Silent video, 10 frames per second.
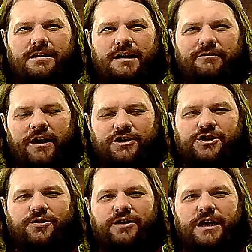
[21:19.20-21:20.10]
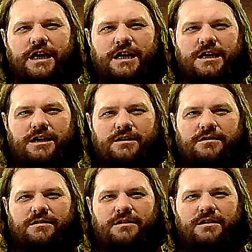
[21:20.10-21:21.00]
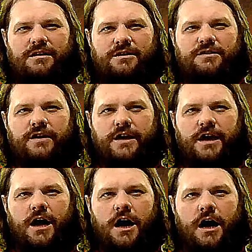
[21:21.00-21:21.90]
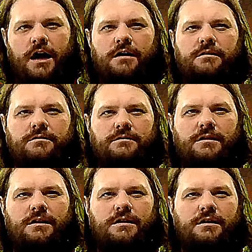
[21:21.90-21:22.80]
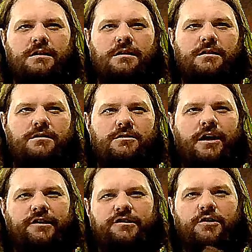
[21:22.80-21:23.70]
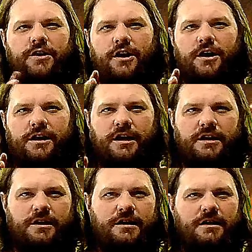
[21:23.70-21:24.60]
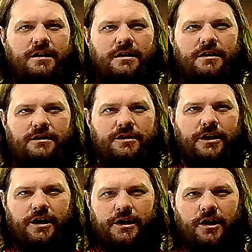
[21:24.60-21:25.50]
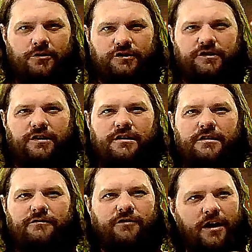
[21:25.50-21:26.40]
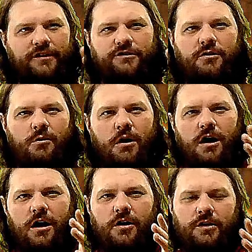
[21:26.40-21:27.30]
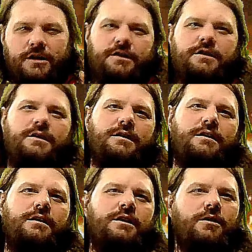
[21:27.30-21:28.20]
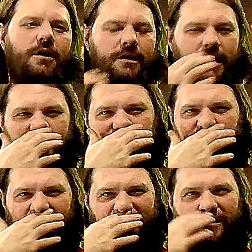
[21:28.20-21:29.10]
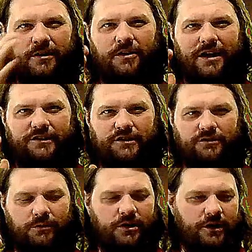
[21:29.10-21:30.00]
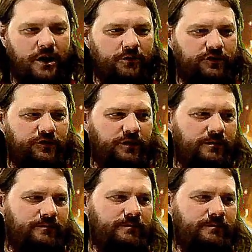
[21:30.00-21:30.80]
Eventually, the lights go dark and the ghost flies through a wall and, all kinds of stuff. They realize it's a real ghost.